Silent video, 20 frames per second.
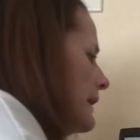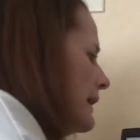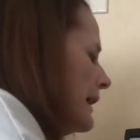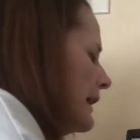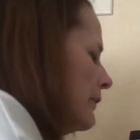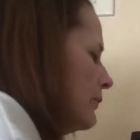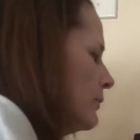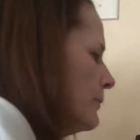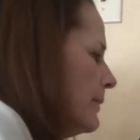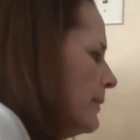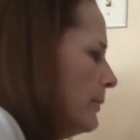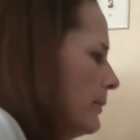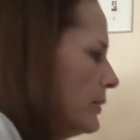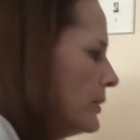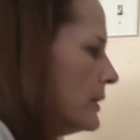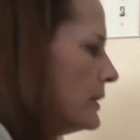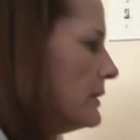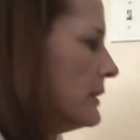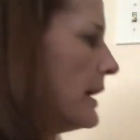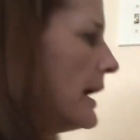And remember,
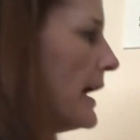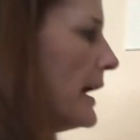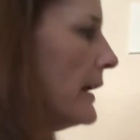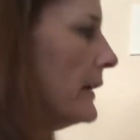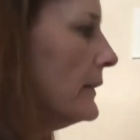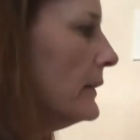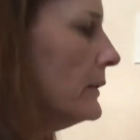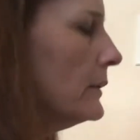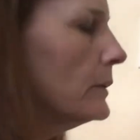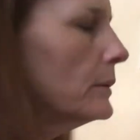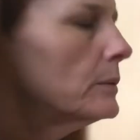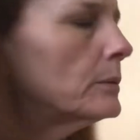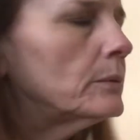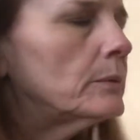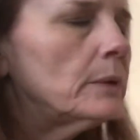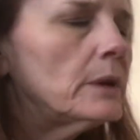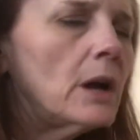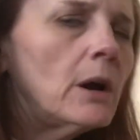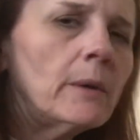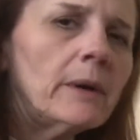in class,
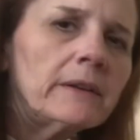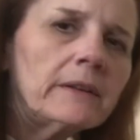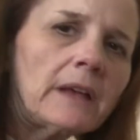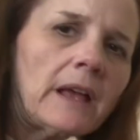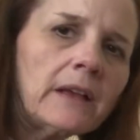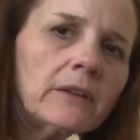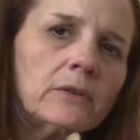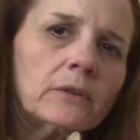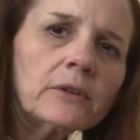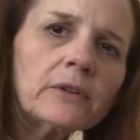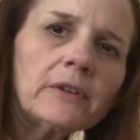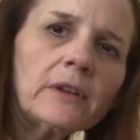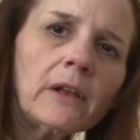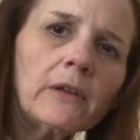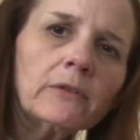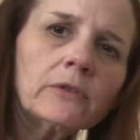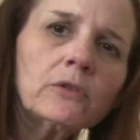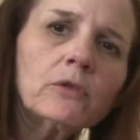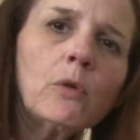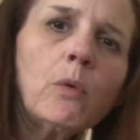we always ask
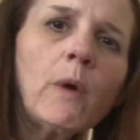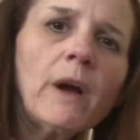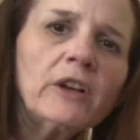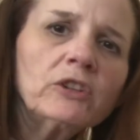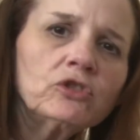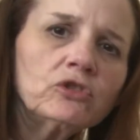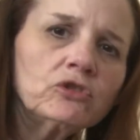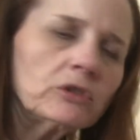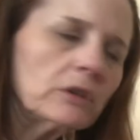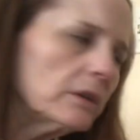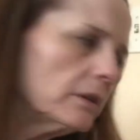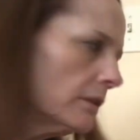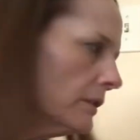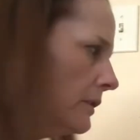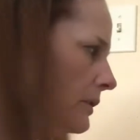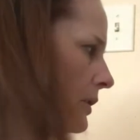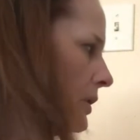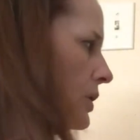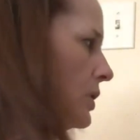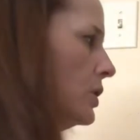ourselves questions.